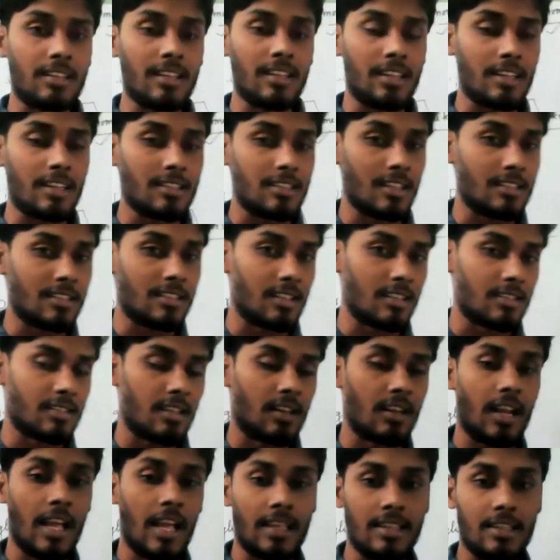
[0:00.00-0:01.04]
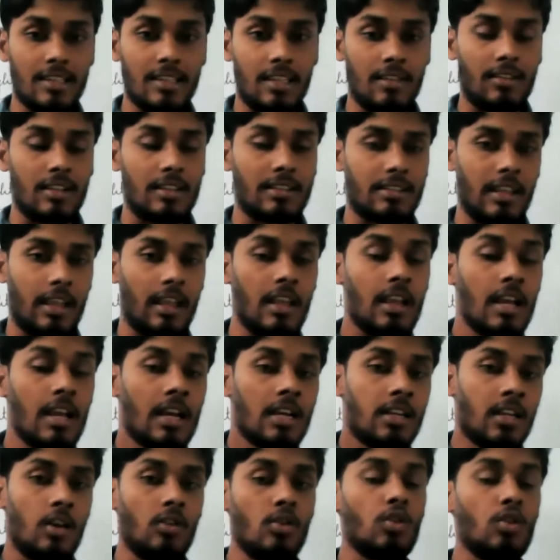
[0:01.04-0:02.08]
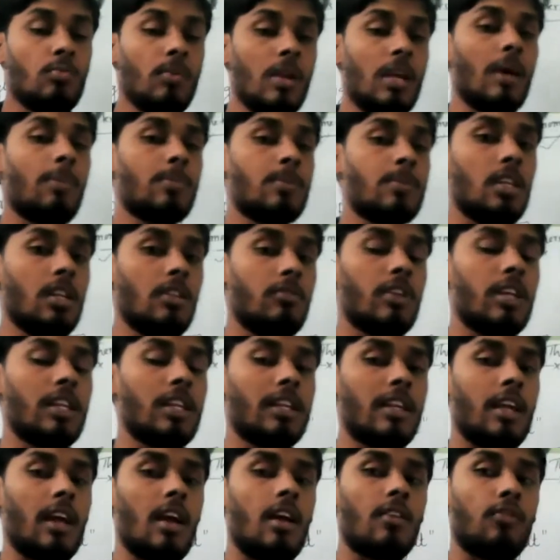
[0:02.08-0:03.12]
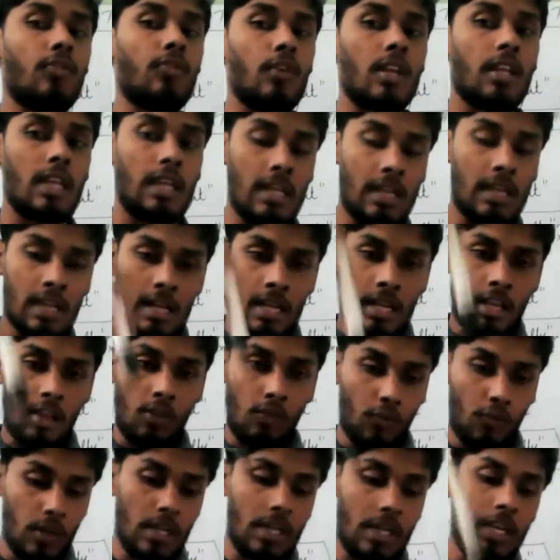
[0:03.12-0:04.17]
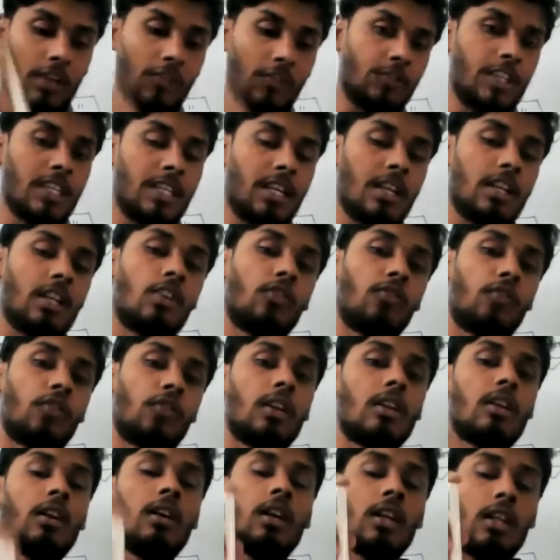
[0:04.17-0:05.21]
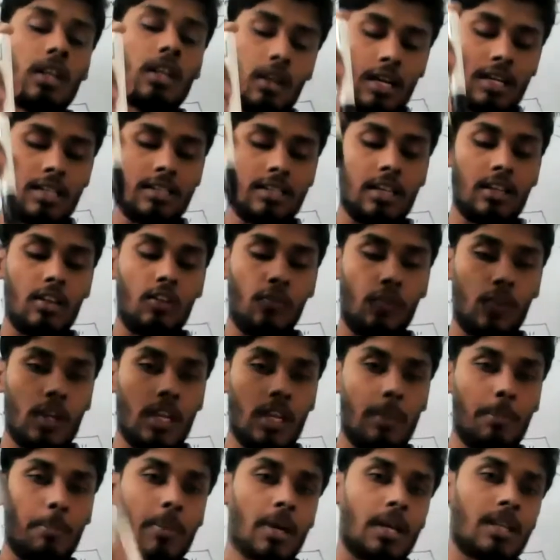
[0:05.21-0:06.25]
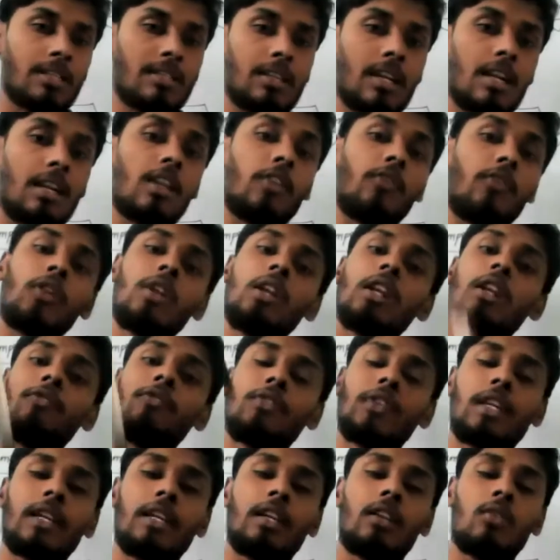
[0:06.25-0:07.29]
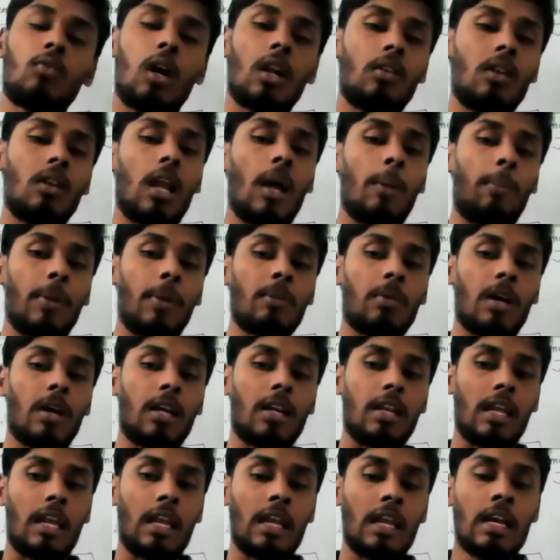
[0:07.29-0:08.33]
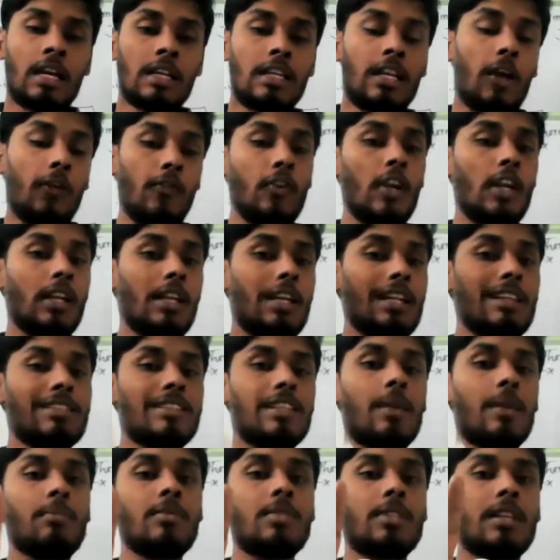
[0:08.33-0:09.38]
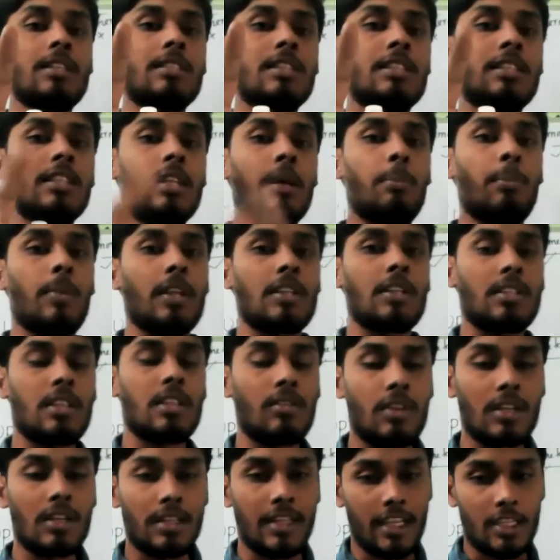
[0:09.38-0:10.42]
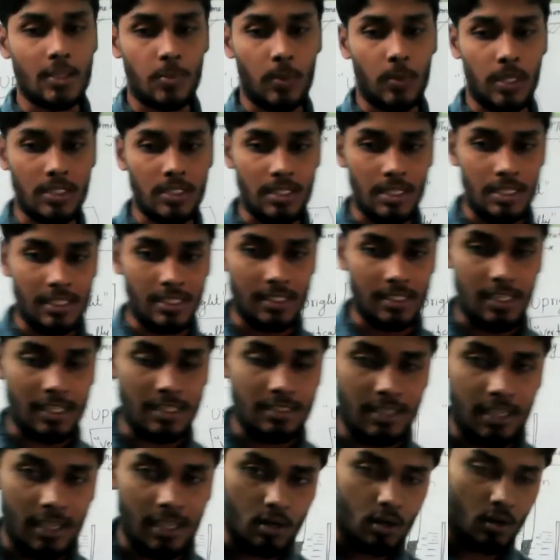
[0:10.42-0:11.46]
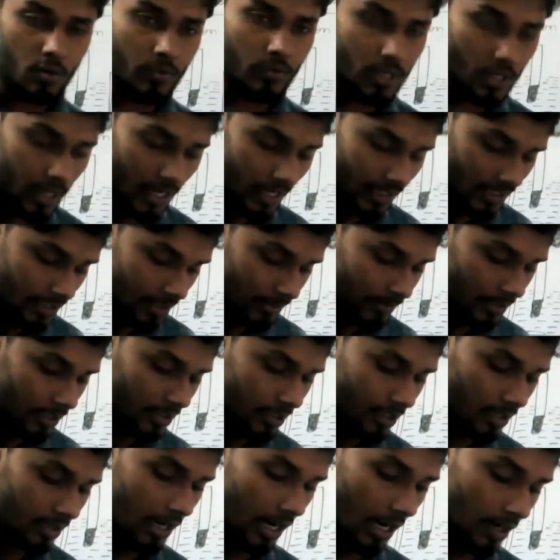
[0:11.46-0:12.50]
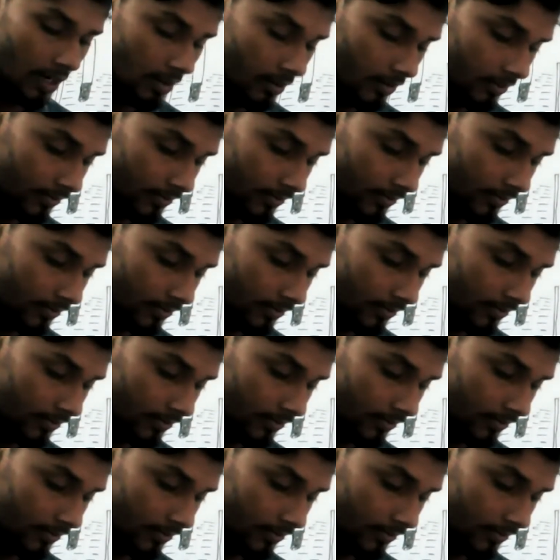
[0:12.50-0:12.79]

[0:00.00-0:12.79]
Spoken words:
degrees Celsius, sir, like that he will say. Now you may observe very carefully. If you lift it and if you understand, if you immerse and if you lift it, what will happen, Mari? Definitely some change in temperature will take place. Is it yes or no? Will you accept it or not?